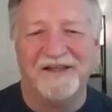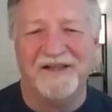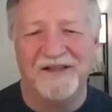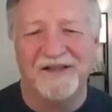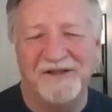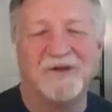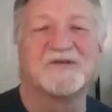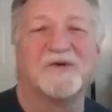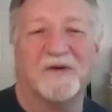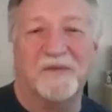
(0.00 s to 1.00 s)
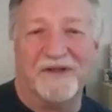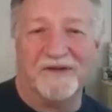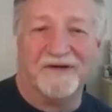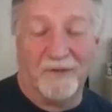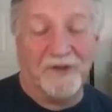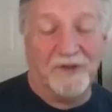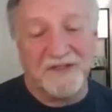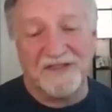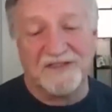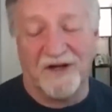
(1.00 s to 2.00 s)
will be though. Well, yours is already.
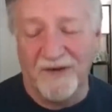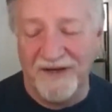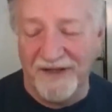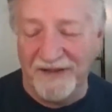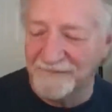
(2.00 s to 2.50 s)
That's yeah,